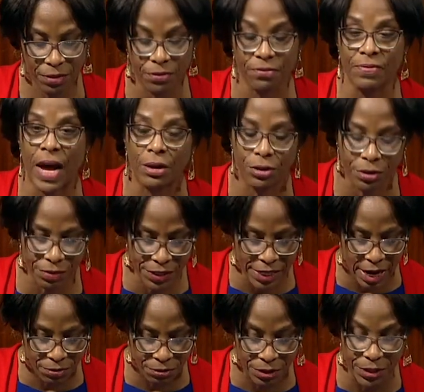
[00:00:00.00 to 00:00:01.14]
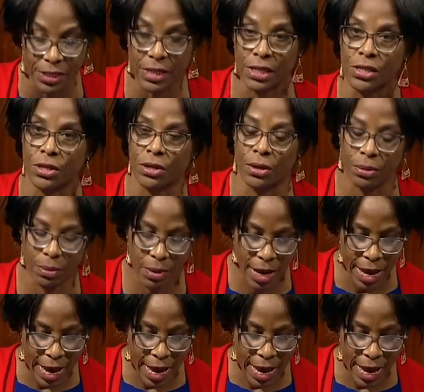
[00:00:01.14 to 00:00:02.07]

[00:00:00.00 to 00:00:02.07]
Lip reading: the founder of San Francisco,